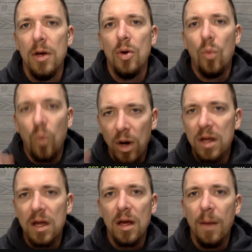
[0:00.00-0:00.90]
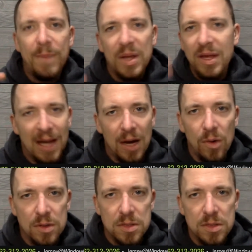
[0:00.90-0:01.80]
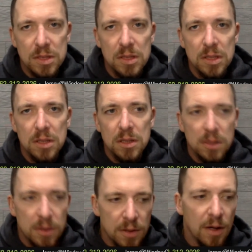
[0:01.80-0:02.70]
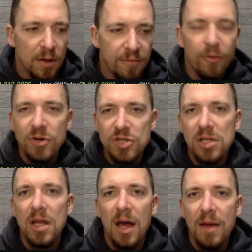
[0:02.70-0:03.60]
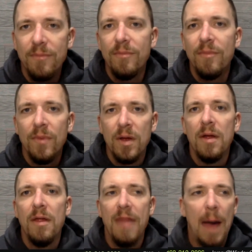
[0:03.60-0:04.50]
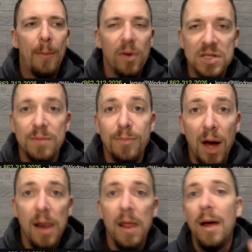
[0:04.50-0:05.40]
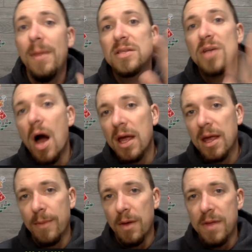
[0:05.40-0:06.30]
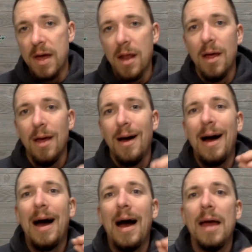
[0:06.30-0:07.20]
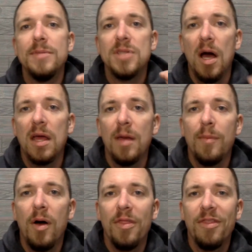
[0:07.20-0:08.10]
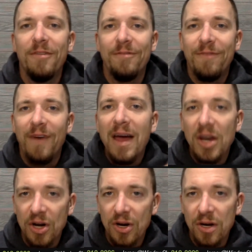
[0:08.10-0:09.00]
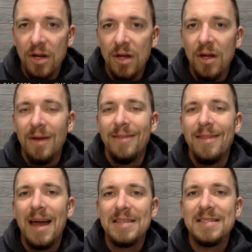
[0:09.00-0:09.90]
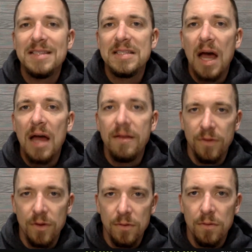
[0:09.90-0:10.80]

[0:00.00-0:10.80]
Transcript: working a billion hours. Unfortunately, I am that person, but I'm not talking about that. I'm talking about the fire that is inside of you.